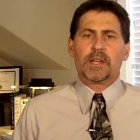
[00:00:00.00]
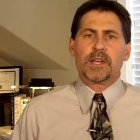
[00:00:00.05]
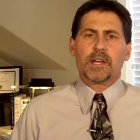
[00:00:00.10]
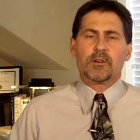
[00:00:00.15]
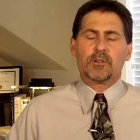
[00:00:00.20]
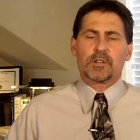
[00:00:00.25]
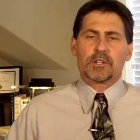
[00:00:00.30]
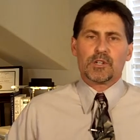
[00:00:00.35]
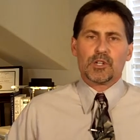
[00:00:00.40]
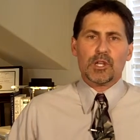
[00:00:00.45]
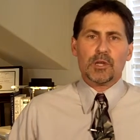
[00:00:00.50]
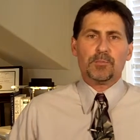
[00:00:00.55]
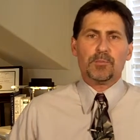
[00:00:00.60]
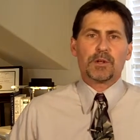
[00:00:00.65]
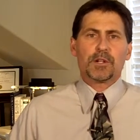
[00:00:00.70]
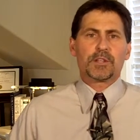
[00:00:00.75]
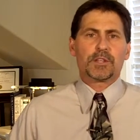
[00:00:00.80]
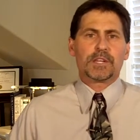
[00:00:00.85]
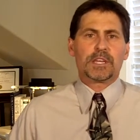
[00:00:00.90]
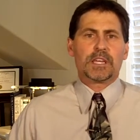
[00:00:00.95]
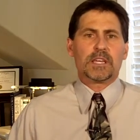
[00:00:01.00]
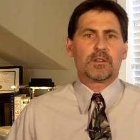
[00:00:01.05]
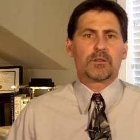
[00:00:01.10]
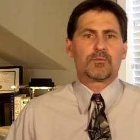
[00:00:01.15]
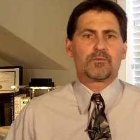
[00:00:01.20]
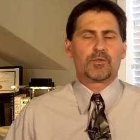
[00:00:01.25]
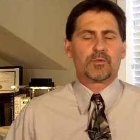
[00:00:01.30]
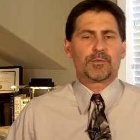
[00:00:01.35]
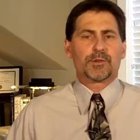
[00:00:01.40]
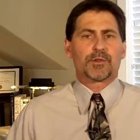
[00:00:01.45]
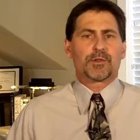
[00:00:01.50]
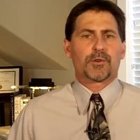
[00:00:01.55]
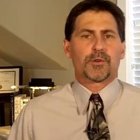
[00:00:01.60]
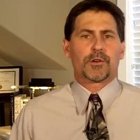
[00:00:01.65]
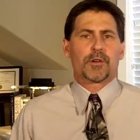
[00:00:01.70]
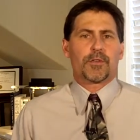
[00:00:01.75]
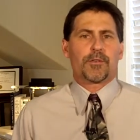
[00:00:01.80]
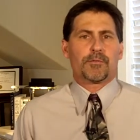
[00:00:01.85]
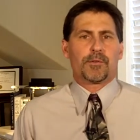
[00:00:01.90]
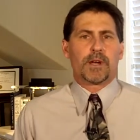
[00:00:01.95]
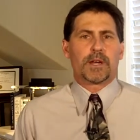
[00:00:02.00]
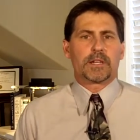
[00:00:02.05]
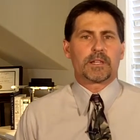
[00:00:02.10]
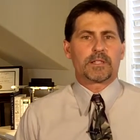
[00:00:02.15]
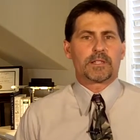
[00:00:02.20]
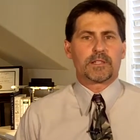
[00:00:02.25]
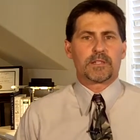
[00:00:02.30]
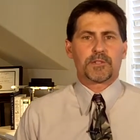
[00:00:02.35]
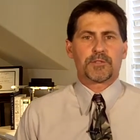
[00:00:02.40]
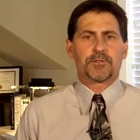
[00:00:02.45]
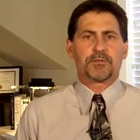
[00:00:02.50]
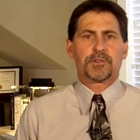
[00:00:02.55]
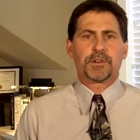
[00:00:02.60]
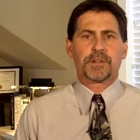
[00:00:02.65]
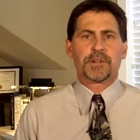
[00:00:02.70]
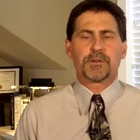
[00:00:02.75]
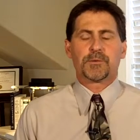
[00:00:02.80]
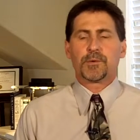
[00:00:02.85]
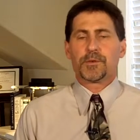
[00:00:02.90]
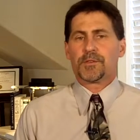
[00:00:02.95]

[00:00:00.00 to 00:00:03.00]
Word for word: Now, typically, rheumatoid arthritis is treated